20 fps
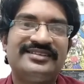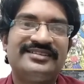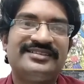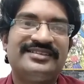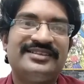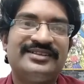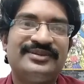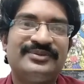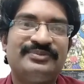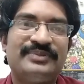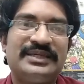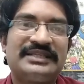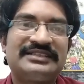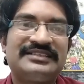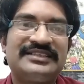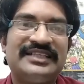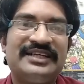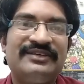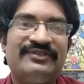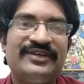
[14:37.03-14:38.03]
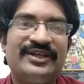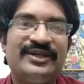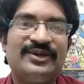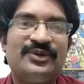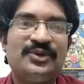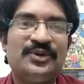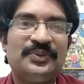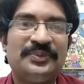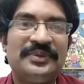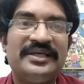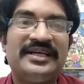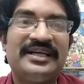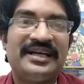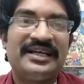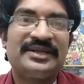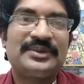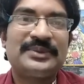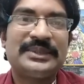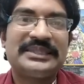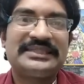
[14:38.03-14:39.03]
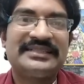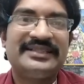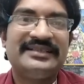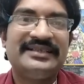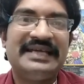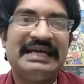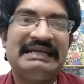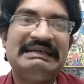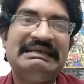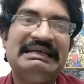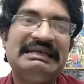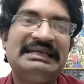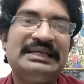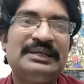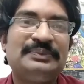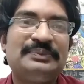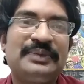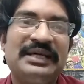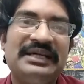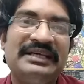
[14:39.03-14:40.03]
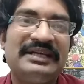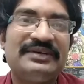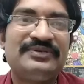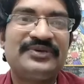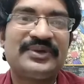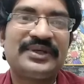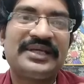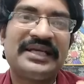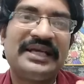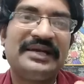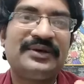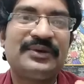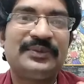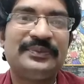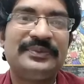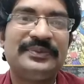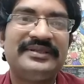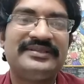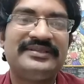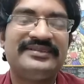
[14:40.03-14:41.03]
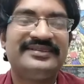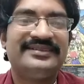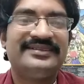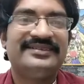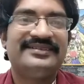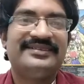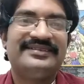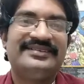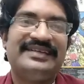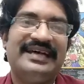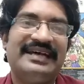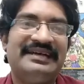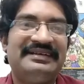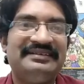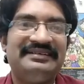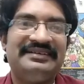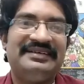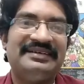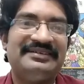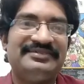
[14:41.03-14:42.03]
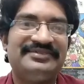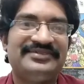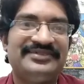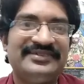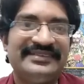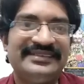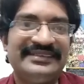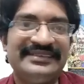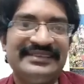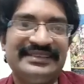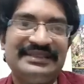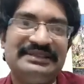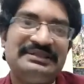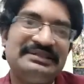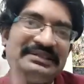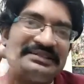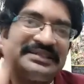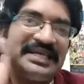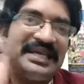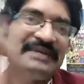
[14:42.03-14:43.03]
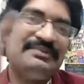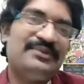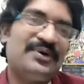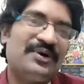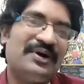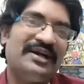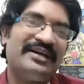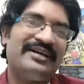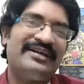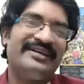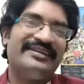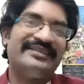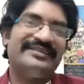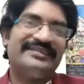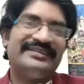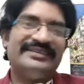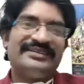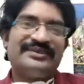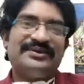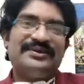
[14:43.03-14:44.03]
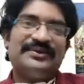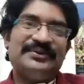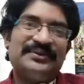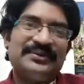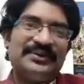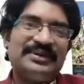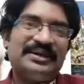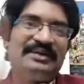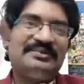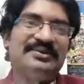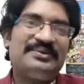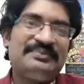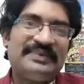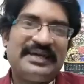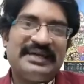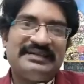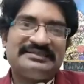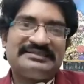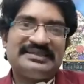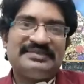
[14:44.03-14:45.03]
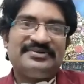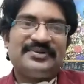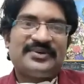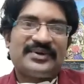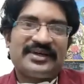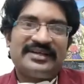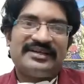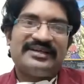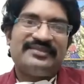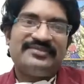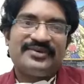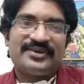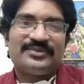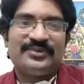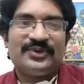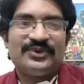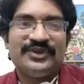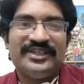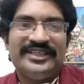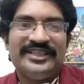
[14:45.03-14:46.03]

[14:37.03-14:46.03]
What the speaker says: birth certificate copy color version and get it printed for 10 rupees. That is enough. It is the same quality. You don't have to pay extra 400 for Modi.